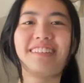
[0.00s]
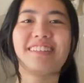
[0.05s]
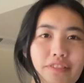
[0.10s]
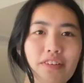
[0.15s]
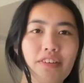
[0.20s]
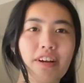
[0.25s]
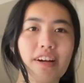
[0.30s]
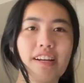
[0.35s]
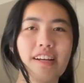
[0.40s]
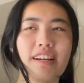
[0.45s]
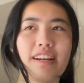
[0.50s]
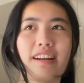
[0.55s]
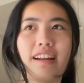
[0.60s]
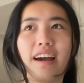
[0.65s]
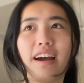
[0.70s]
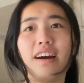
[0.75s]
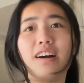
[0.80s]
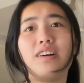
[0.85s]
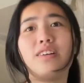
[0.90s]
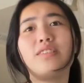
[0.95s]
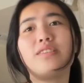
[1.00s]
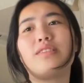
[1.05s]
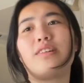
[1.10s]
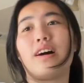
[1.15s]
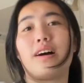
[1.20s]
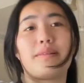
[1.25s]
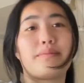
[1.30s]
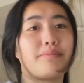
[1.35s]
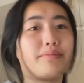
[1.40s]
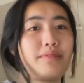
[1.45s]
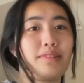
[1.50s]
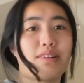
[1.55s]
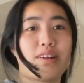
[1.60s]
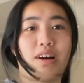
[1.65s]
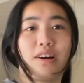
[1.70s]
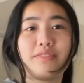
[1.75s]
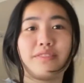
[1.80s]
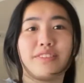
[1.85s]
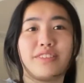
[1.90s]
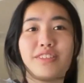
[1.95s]
For right now, I'm
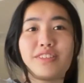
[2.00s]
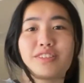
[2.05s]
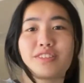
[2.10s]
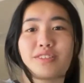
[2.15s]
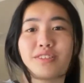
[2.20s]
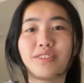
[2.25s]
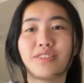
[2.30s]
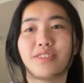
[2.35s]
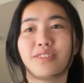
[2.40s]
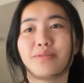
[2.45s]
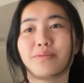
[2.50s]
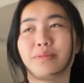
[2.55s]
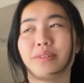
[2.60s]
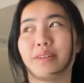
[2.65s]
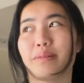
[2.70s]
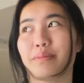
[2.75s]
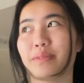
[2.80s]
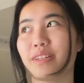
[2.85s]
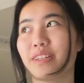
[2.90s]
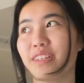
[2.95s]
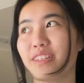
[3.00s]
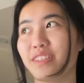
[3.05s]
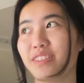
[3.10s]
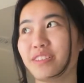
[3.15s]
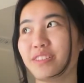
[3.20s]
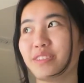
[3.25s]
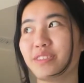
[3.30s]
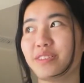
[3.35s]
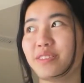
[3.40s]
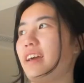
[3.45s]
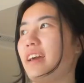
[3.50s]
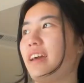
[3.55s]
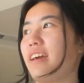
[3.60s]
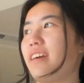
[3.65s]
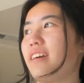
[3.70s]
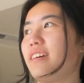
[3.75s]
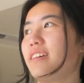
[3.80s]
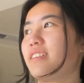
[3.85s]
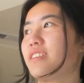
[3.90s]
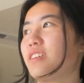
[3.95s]
not really sure what I'm gonna do.
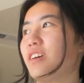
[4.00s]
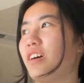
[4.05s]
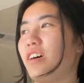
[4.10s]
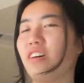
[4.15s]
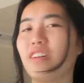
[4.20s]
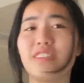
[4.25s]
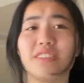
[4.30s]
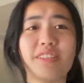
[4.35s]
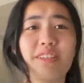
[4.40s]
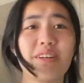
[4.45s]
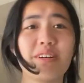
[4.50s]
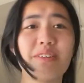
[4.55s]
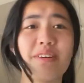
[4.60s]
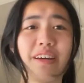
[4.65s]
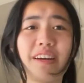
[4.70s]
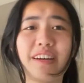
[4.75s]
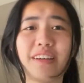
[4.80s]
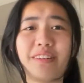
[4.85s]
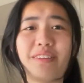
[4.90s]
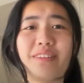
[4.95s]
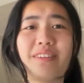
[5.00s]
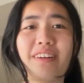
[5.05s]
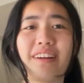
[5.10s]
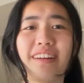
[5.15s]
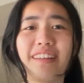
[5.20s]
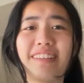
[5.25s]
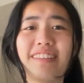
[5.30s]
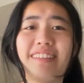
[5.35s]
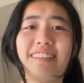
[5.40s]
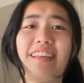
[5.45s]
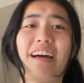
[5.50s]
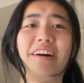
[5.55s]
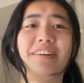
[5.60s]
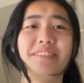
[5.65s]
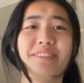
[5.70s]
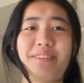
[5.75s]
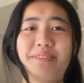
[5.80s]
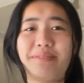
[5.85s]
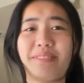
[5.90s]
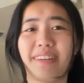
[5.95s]
And also also, ignore any
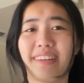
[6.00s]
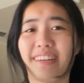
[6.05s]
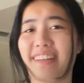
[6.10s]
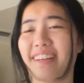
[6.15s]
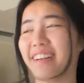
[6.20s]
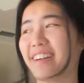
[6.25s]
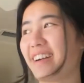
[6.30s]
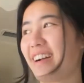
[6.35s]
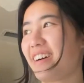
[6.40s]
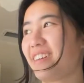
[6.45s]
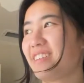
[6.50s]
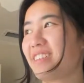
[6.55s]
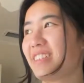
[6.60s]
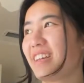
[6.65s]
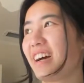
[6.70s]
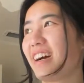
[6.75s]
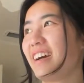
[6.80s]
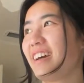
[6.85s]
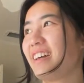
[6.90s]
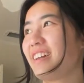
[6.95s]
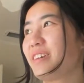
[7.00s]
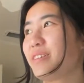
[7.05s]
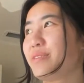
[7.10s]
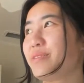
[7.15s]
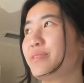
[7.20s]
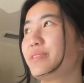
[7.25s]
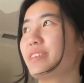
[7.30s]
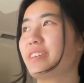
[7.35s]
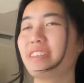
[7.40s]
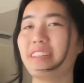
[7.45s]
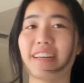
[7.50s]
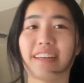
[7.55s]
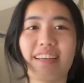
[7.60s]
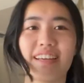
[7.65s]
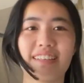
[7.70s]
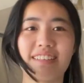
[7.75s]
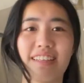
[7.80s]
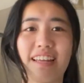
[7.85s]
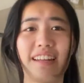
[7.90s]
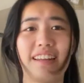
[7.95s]
sounds you might hear outside. We're like
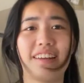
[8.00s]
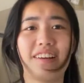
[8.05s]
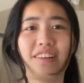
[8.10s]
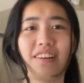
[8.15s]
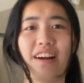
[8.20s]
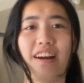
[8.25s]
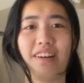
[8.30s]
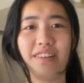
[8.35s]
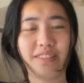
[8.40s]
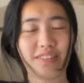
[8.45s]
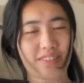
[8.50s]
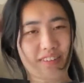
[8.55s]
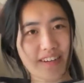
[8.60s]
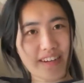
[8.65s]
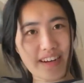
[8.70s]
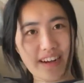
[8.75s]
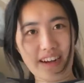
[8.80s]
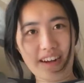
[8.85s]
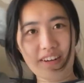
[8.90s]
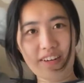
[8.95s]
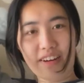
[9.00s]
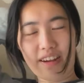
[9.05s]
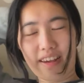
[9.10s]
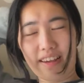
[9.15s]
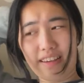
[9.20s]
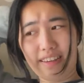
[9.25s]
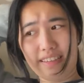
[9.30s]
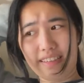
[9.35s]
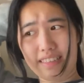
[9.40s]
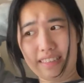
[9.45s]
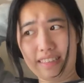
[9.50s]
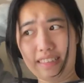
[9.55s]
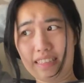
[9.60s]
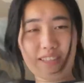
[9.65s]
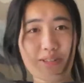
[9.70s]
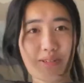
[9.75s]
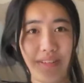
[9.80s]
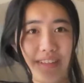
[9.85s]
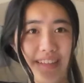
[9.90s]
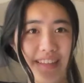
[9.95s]
extending our house right now and
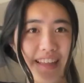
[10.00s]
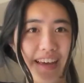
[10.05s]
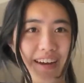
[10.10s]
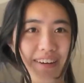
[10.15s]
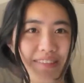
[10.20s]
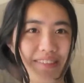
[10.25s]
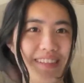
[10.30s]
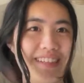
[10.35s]
it's really loud.